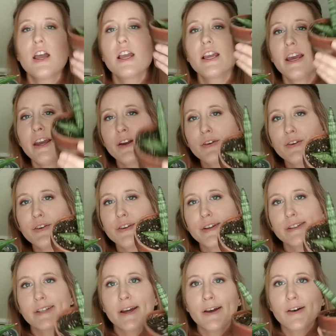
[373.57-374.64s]
You can't
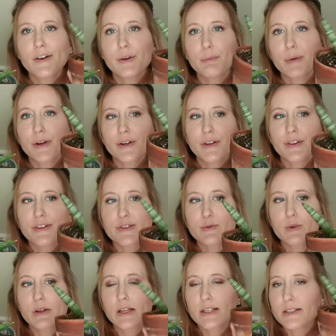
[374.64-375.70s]
really tell compared to this
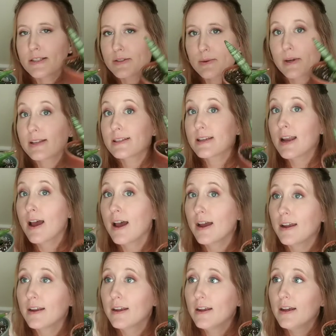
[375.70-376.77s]
one because this one is
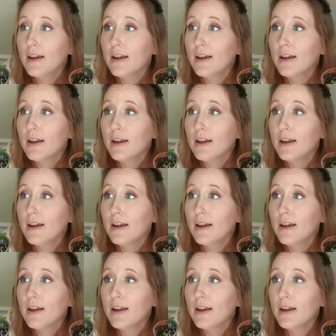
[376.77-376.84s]
not